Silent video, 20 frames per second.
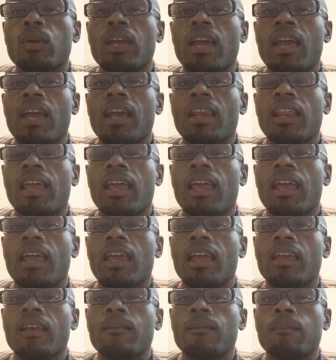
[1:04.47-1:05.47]
we had
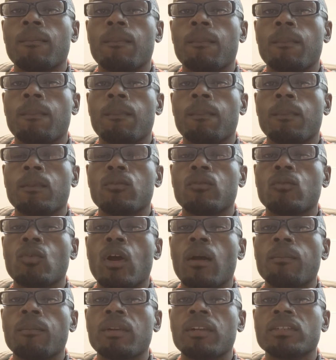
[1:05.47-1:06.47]
a
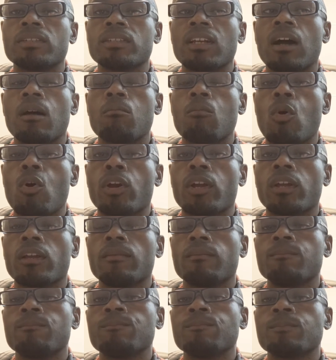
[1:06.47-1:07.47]
drop in the stock
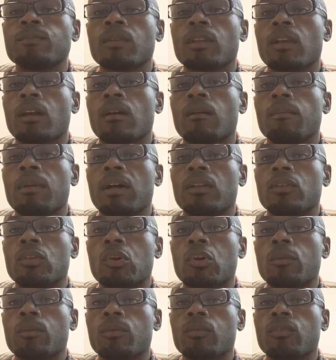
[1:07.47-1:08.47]
market, about
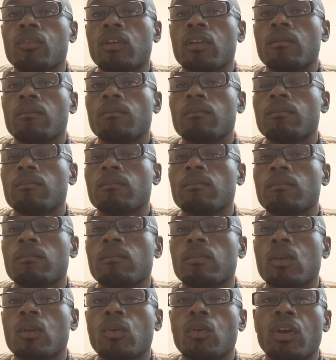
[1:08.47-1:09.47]
30%,
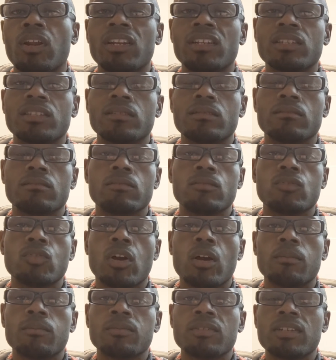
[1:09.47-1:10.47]
the greatest
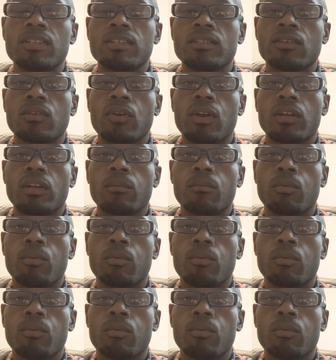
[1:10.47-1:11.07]
drop since the Great